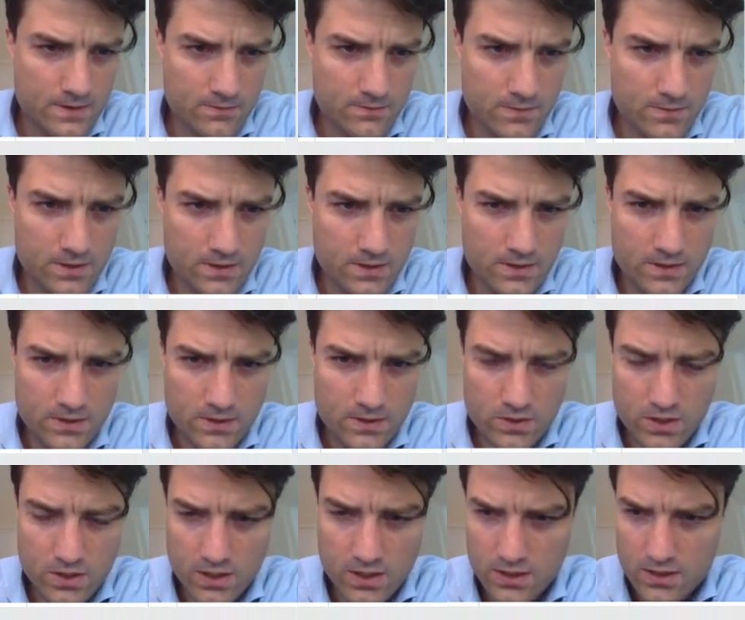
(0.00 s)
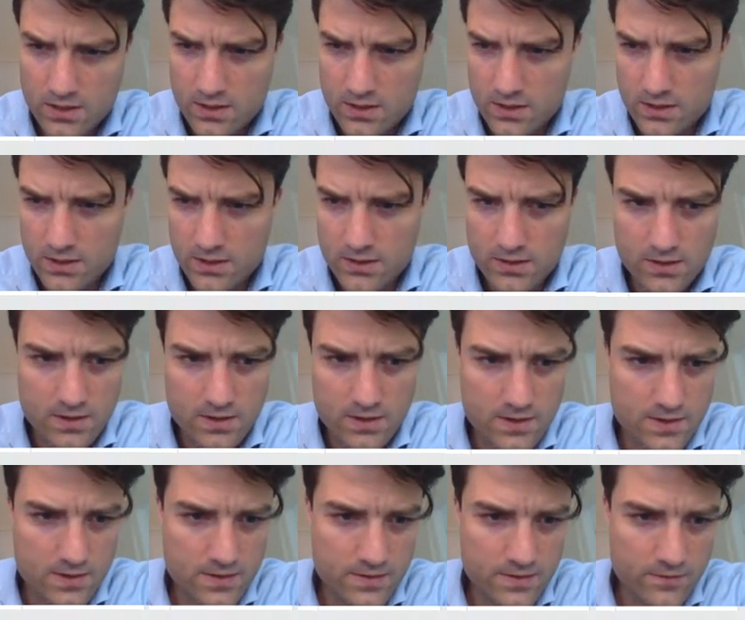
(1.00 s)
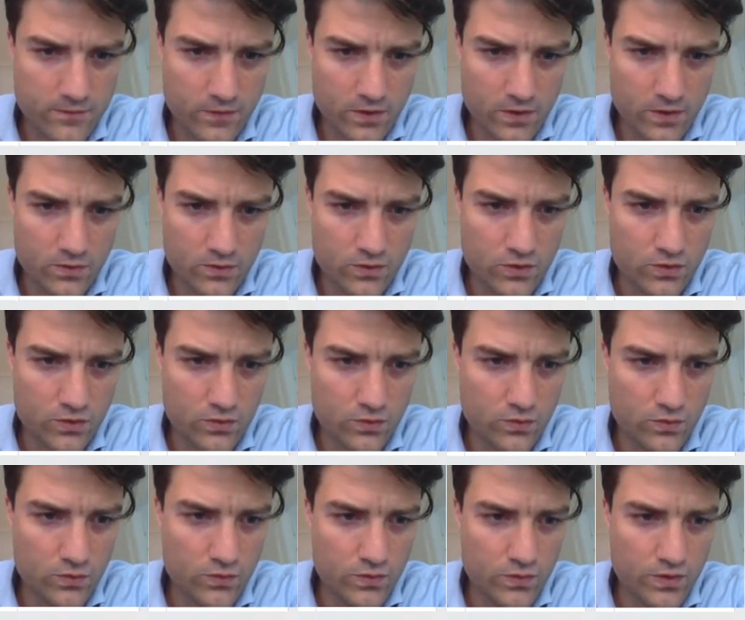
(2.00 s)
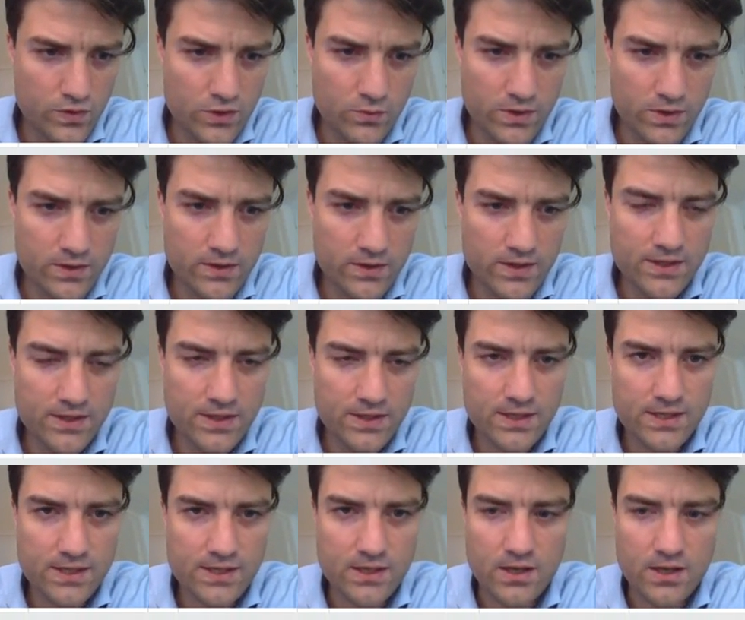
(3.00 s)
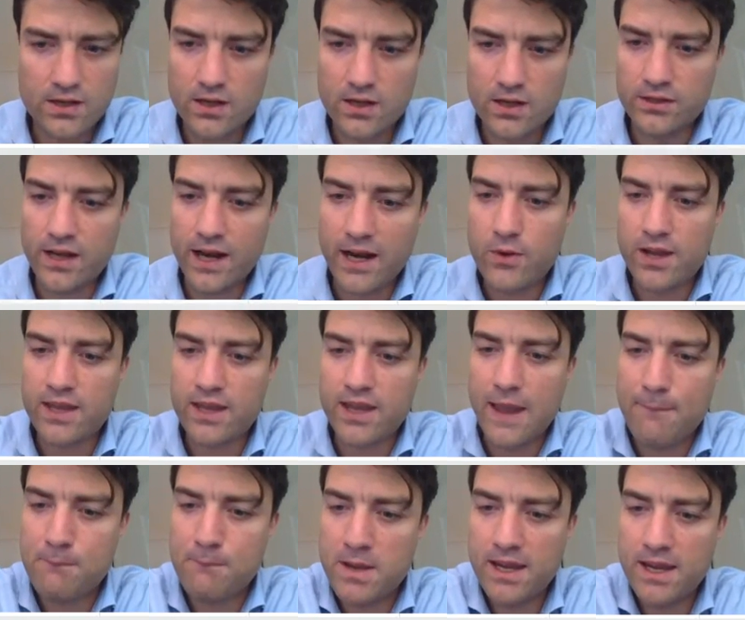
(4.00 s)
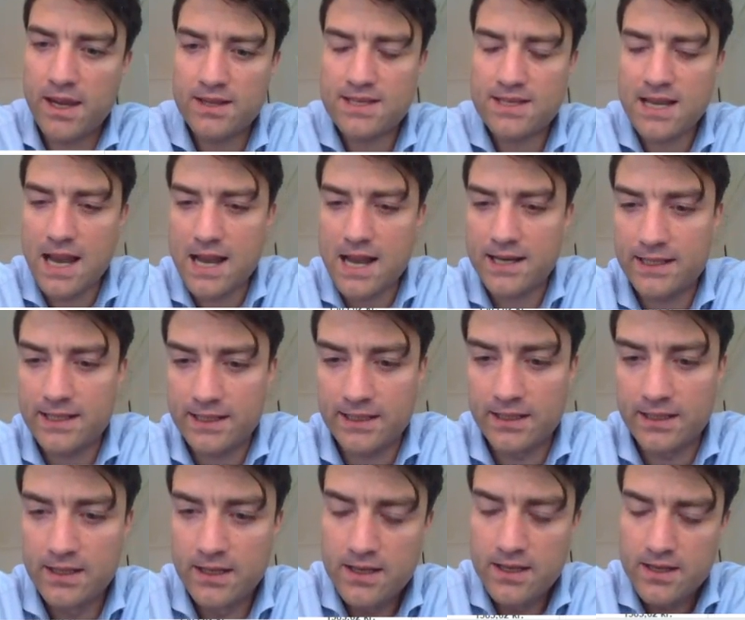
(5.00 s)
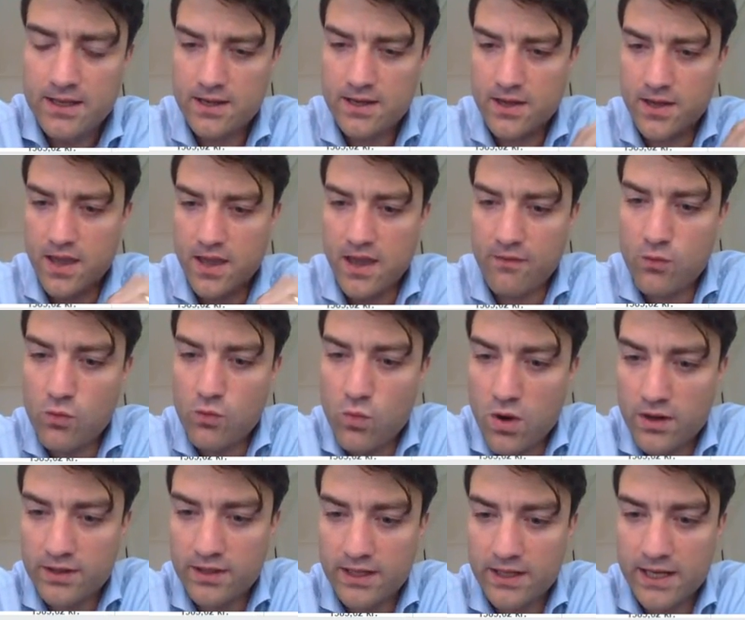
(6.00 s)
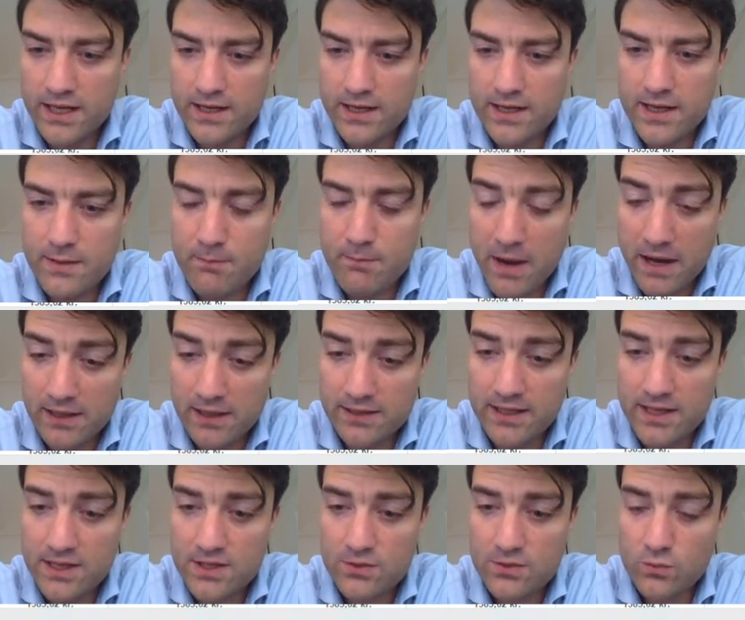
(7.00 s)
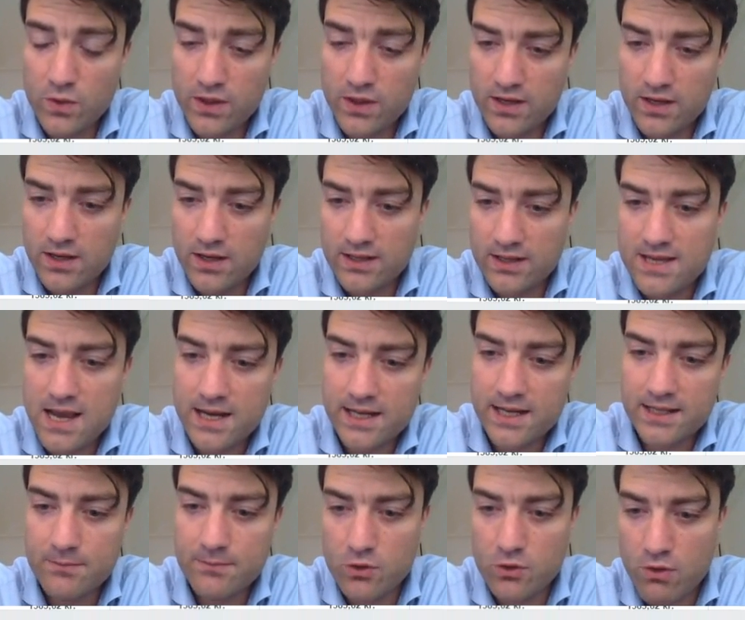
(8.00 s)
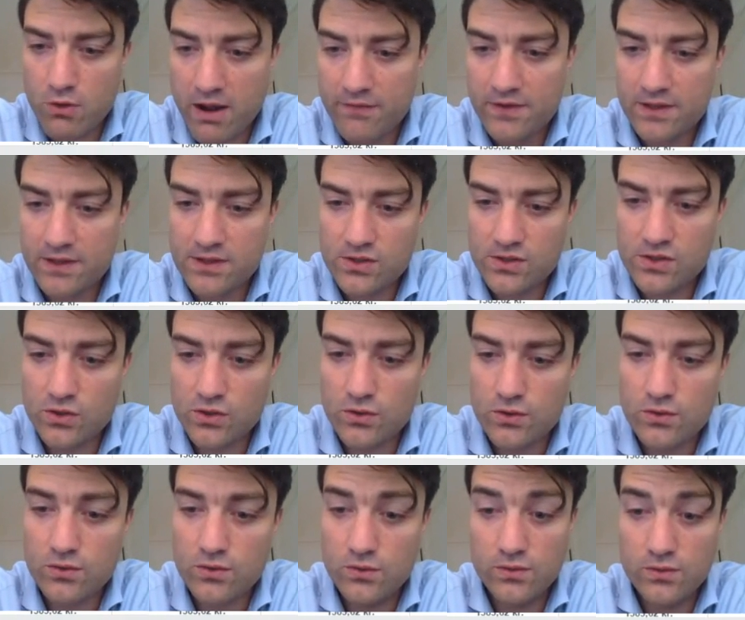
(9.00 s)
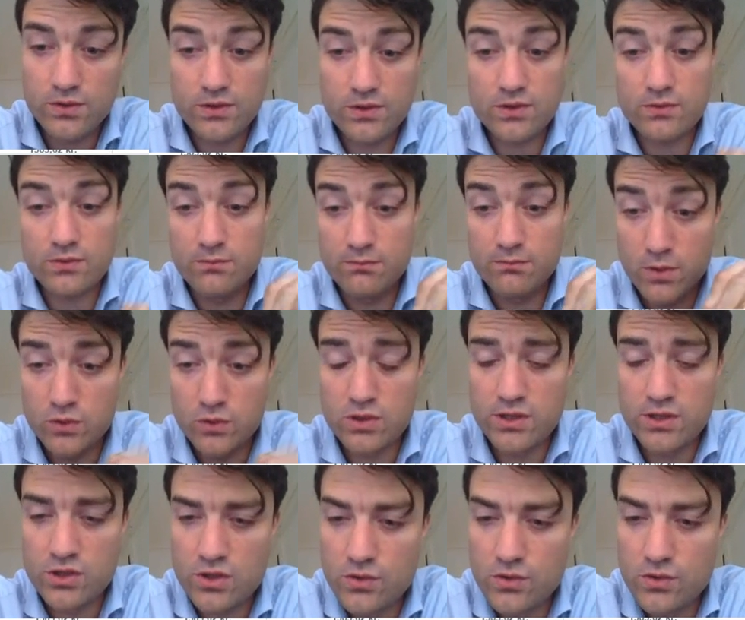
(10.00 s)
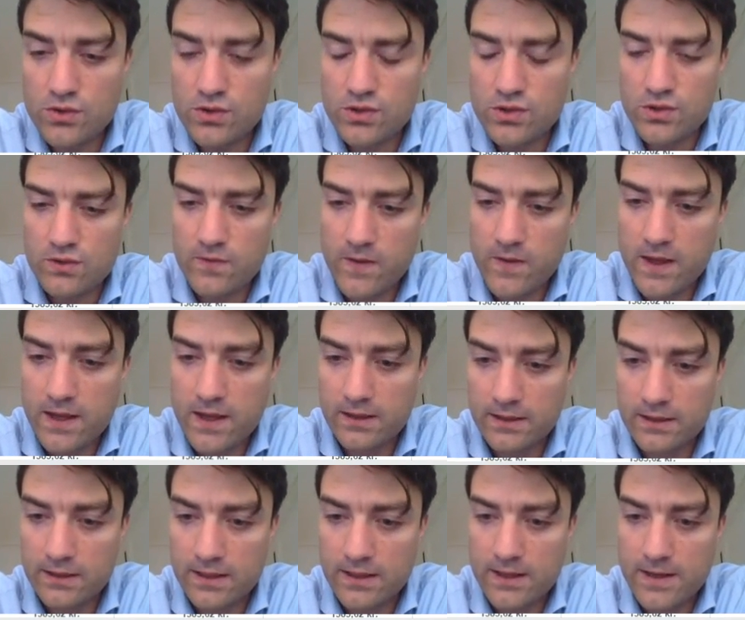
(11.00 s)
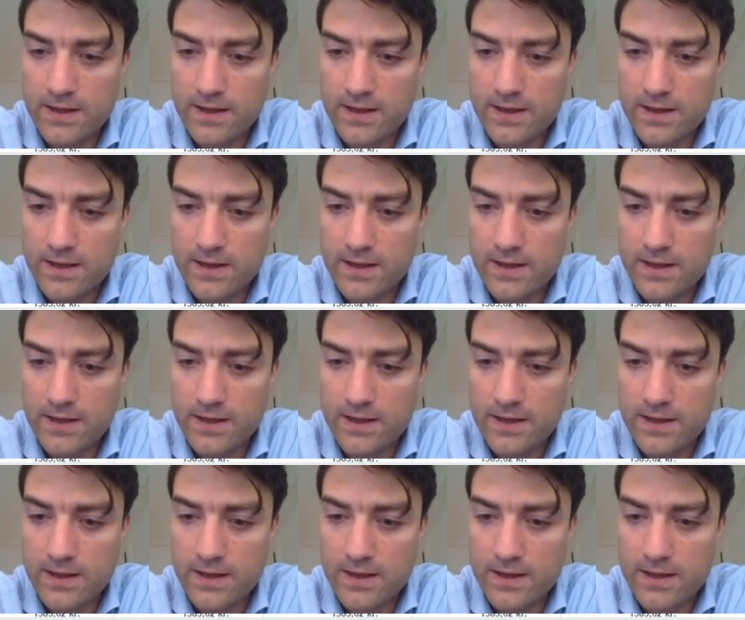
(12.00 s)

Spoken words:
me just check. If we go to this one, this is a direct campaign targeted everyone in Bangladesh within our target demographics. So it's mostly students that